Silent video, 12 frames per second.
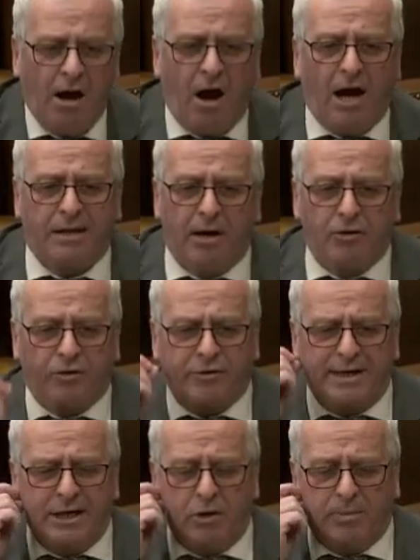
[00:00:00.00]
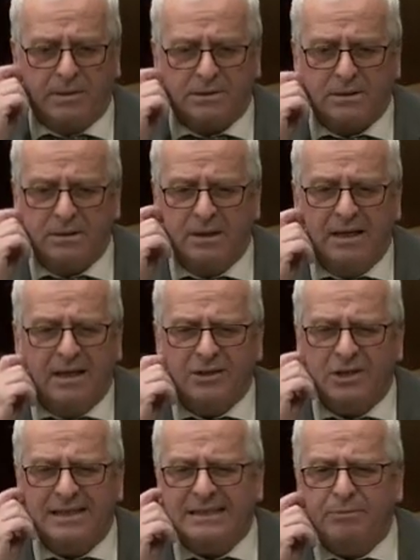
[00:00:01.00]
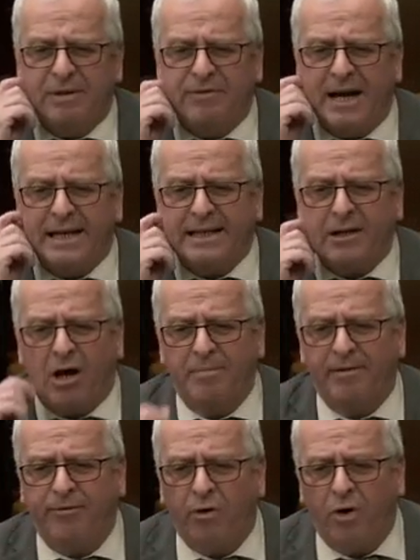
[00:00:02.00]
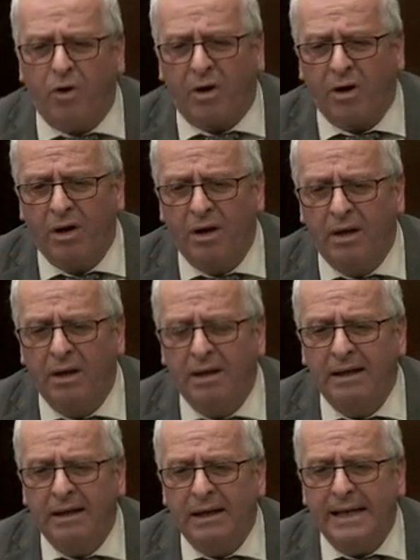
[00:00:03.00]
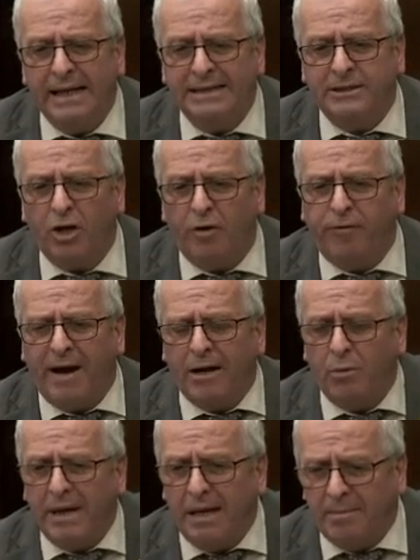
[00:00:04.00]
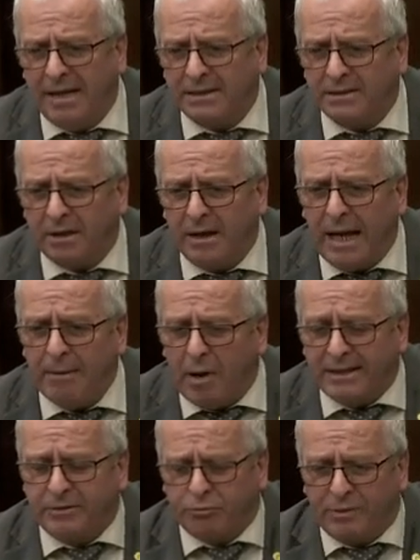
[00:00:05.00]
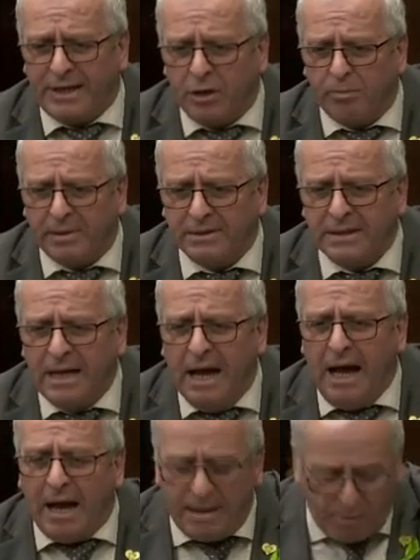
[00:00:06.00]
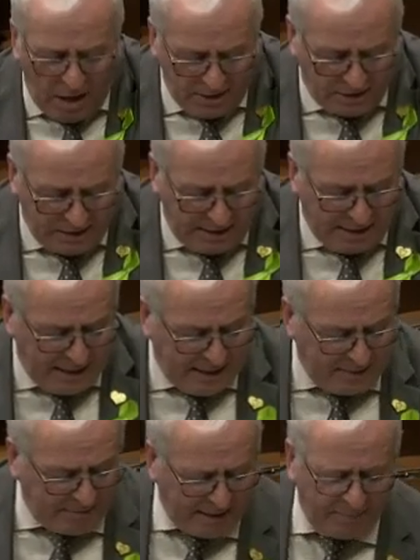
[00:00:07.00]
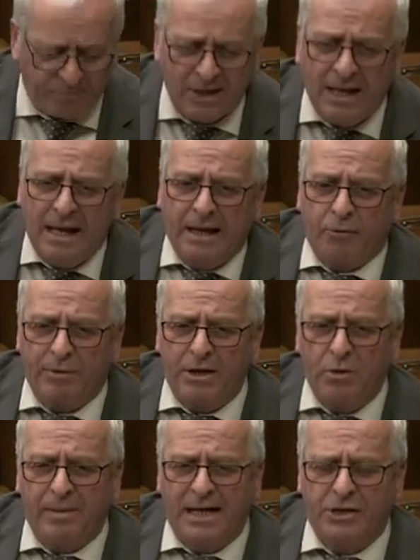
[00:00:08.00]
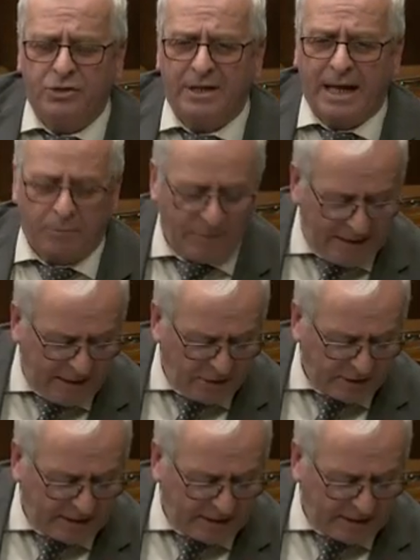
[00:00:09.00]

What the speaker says: on the amount of renewables. So listen, we've heard it all before. It's so far away, Minister, and I want renewables. And I want renewable energy and wind energy